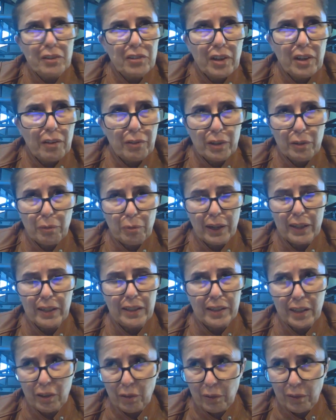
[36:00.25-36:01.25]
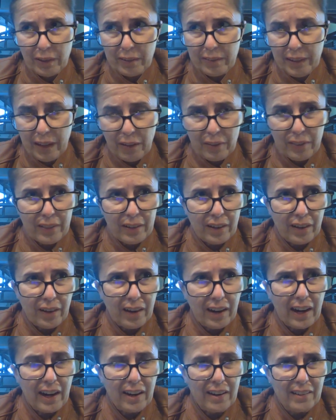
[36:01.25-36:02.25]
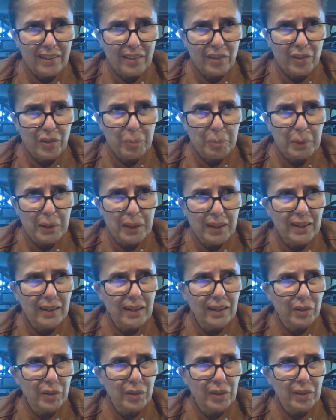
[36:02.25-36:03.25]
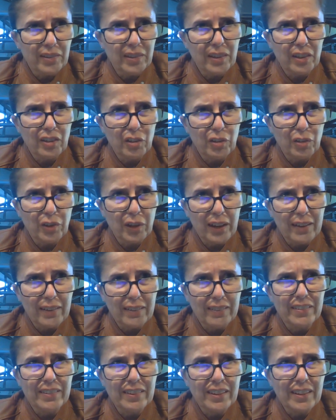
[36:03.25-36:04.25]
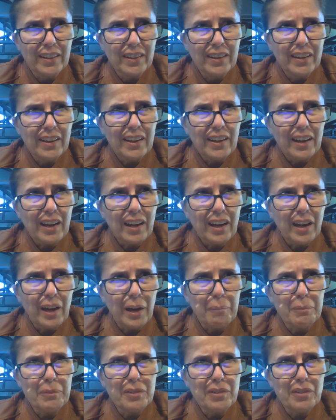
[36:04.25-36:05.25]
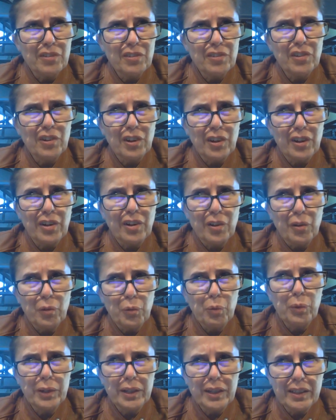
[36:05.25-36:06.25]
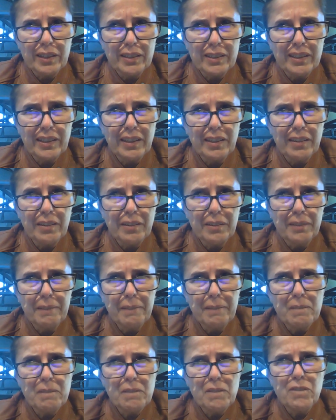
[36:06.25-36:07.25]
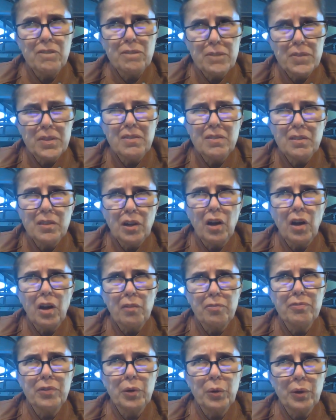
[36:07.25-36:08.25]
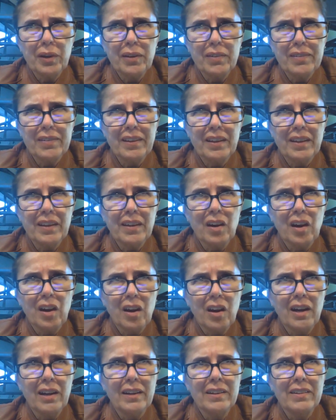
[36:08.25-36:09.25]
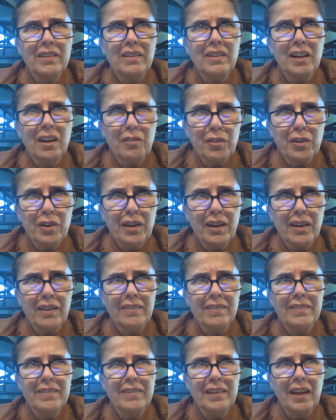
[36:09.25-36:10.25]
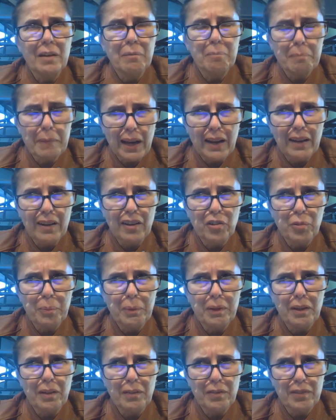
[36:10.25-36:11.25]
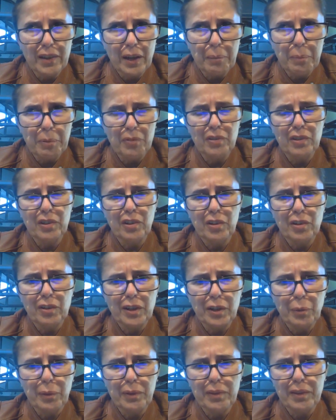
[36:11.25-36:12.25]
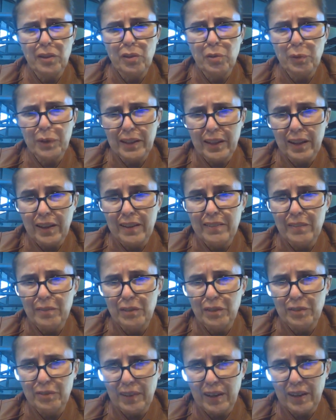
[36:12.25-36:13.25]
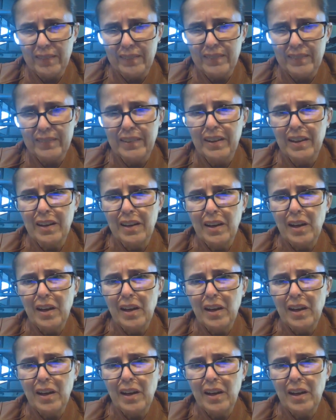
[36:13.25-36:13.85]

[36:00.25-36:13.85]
much every regulator that's out there, and there's been an increasing trend to start really focusing on governance and management of cybersecurity within 3 lines of defense.